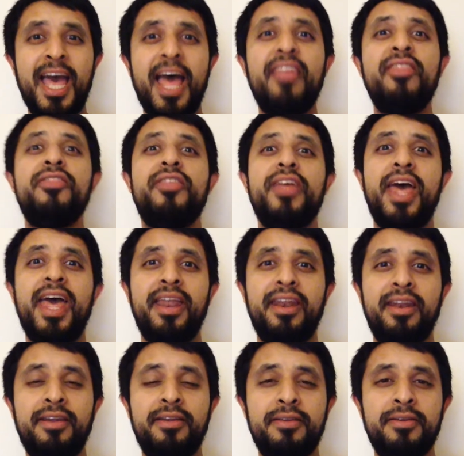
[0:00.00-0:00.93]
and
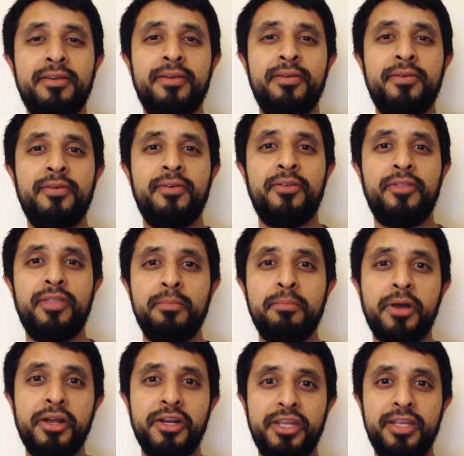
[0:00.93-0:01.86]
then the
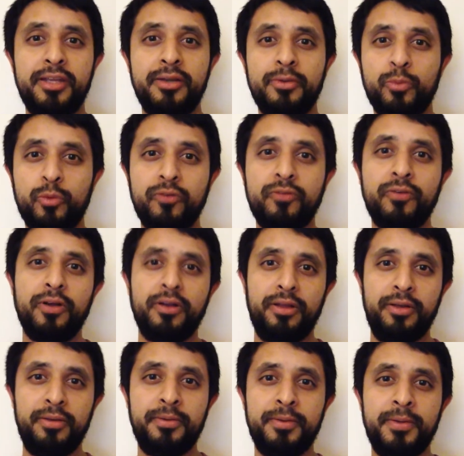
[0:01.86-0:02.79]
money will
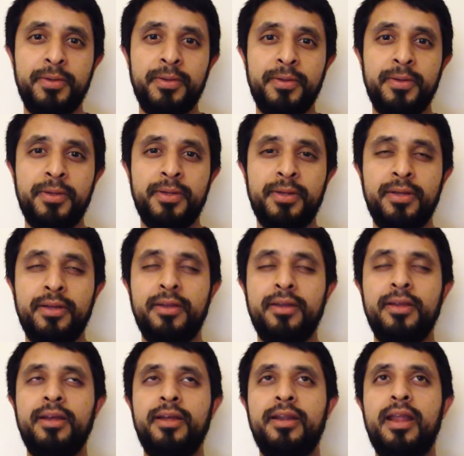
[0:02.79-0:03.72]
follow.
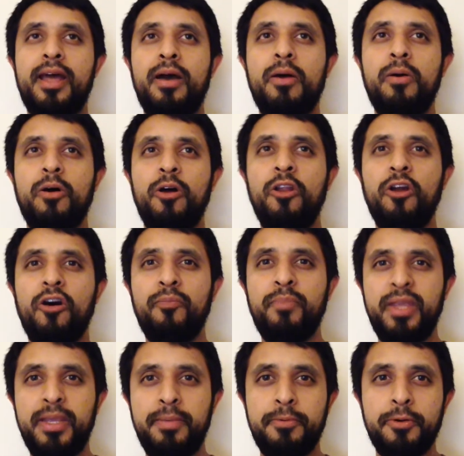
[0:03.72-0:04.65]
Now, a lot of
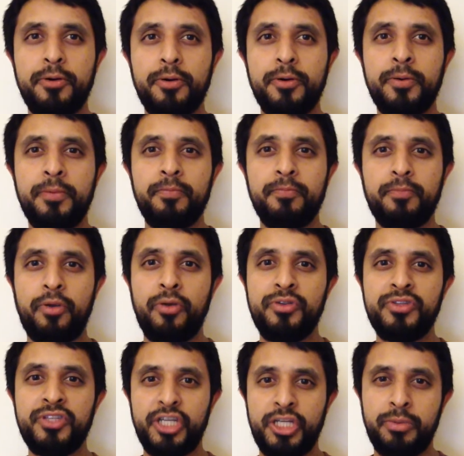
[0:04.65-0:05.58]
people are
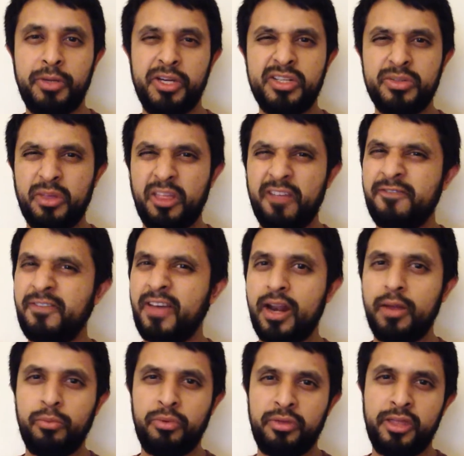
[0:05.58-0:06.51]
in situations where they're fed
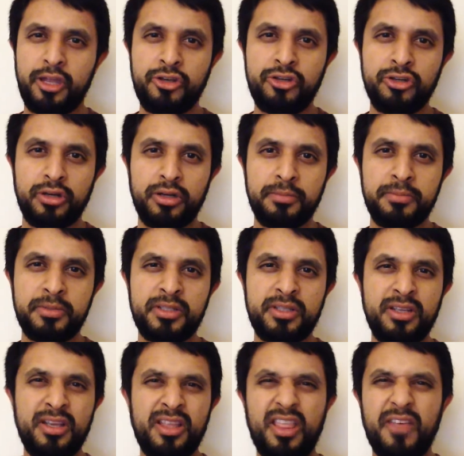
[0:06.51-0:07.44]
up with their jobs,
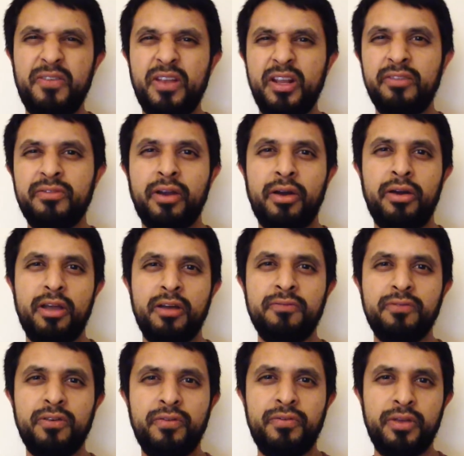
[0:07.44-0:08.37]
they're feeling very
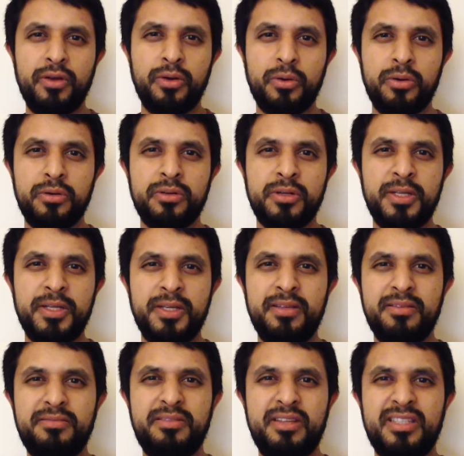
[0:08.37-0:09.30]
unfulfilled,
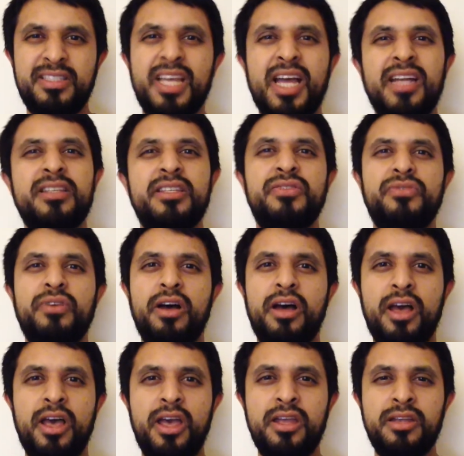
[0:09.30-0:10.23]

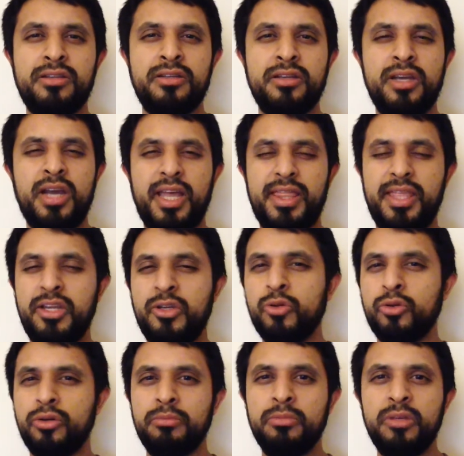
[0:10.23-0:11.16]
dissatisfied, and they just
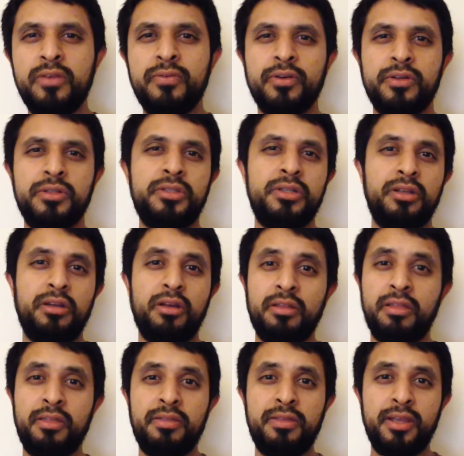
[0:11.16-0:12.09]
want to move on to
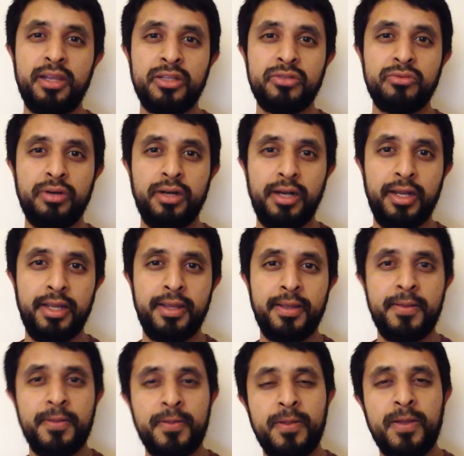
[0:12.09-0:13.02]
other things, really.
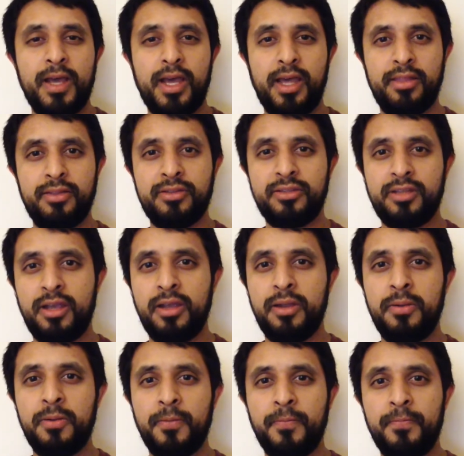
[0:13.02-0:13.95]
And so